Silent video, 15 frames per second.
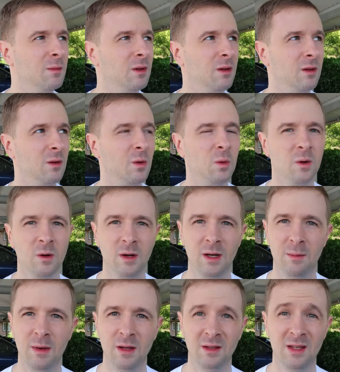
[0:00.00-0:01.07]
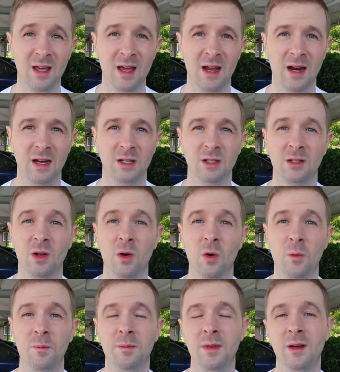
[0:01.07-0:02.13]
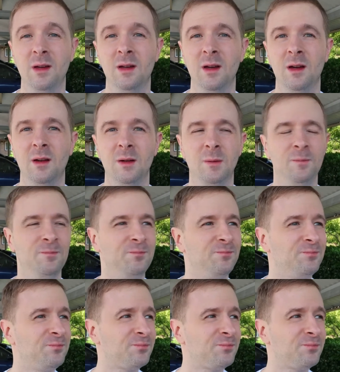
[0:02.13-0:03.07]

a little worried about that. I just hope that, um,